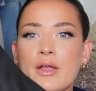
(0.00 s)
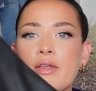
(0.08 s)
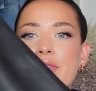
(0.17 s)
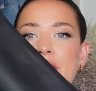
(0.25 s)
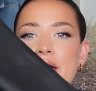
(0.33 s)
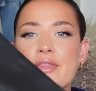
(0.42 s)

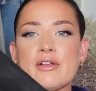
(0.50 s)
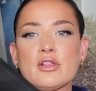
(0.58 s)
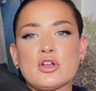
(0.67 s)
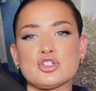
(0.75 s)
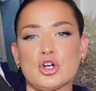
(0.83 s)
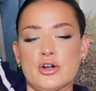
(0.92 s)
They're a
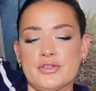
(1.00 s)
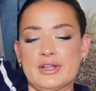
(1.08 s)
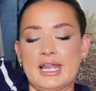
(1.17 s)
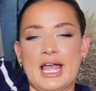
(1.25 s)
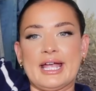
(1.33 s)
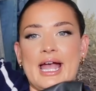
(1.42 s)
little shorter in the
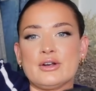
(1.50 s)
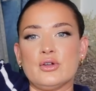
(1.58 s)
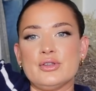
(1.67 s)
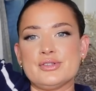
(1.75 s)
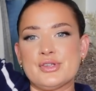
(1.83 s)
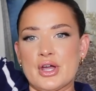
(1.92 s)
leg, and
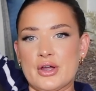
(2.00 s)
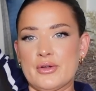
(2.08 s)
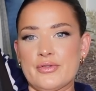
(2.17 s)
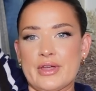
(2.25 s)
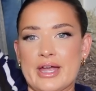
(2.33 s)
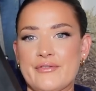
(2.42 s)
also
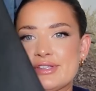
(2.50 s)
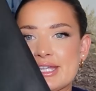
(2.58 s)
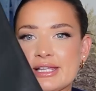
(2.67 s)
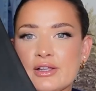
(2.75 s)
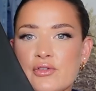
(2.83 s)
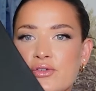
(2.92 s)
they have this
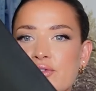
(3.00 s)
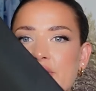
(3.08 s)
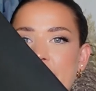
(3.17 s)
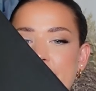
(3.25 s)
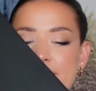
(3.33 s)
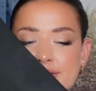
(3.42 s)
like little
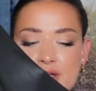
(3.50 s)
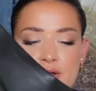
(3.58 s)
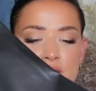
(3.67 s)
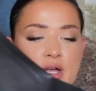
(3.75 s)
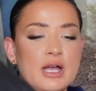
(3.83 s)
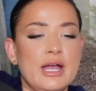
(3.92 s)
flick. So
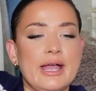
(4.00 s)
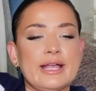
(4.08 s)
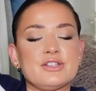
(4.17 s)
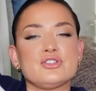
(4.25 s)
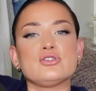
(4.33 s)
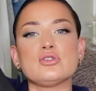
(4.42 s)

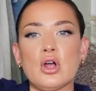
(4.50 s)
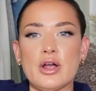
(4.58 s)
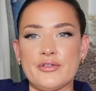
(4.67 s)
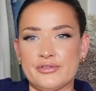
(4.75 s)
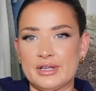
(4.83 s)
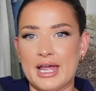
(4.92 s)
it's not
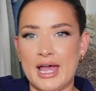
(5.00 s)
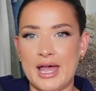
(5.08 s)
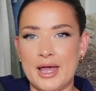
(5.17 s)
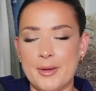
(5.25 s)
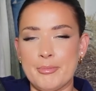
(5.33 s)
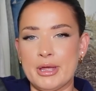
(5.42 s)
a
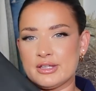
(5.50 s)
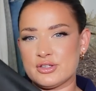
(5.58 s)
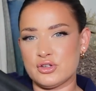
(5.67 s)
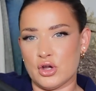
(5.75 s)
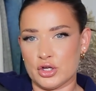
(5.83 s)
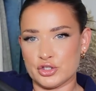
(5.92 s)
flare, but it's
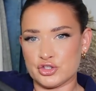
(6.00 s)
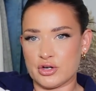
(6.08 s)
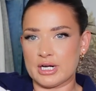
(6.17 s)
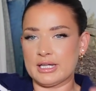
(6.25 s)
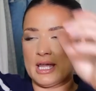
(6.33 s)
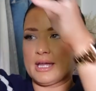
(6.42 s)
not a
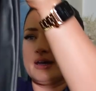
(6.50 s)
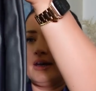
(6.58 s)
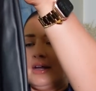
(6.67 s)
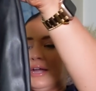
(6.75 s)
straight leg.